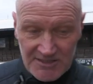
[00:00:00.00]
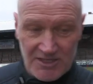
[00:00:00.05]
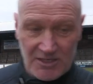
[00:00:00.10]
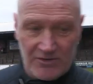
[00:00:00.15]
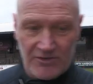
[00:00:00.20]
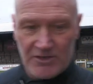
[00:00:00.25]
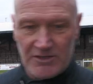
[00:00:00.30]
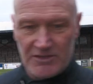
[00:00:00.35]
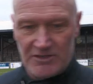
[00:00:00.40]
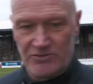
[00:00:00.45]

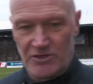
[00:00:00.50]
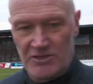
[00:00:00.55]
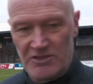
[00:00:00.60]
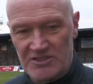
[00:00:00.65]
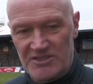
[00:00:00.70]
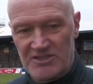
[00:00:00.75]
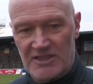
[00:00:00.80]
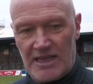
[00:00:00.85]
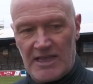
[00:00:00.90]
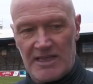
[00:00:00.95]
covered and
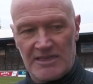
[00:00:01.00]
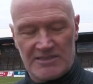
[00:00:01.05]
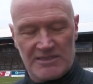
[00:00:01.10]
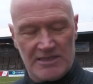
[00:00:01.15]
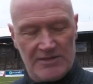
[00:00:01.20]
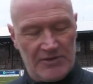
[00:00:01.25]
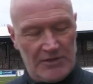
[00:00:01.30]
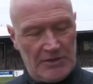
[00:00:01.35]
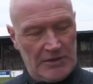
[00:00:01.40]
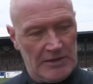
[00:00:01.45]
running stats
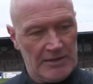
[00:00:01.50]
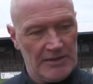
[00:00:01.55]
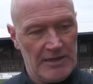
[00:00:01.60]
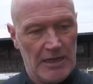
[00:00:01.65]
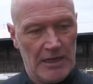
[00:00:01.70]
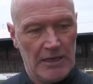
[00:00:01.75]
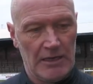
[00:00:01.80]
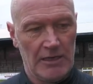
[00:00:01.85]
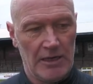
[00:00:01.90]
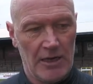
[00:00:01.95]
and everything like
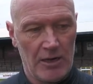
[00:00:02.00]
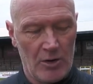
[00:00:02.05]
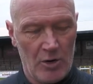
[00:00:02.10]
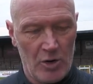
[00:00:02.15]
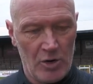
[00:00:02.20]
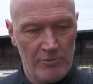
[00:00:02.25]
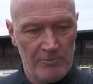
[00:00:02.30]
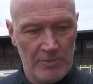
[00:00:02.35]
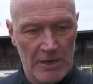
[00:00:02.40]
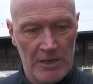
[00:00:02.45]
that later
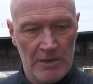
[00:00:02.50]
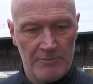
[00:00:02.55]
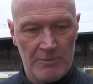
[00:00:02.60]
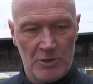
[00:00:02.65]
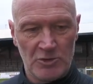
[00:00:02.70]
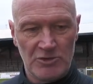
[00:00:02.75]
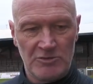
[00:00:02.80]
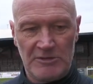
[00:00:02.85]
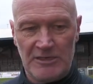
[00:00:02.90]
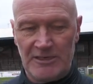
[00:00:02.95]
on. But
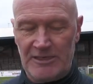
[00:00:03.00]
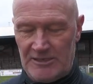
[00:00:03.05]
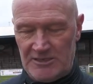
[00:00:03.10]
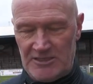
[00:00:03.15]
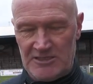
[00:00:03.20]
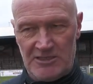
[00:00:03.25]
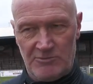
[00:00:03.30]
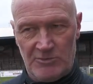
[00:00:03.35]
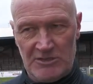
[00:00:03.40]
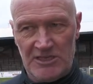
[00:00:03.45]
ultimately, that
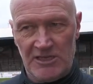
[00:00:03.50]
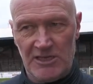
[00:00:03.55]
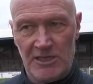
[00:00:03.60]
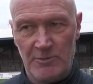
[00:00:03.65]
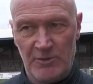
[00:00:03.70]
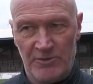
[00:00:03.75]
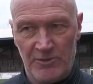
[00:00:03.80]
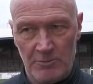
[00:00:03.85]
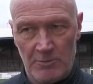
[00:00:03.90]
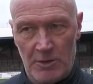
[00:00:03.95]
doesn't win you a
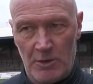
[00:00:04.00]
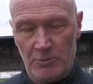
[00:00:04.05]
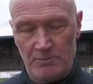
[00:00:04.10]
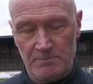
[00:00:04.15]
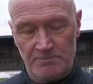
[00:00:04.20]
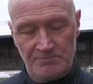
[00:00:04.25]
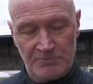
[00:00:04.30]
game of football.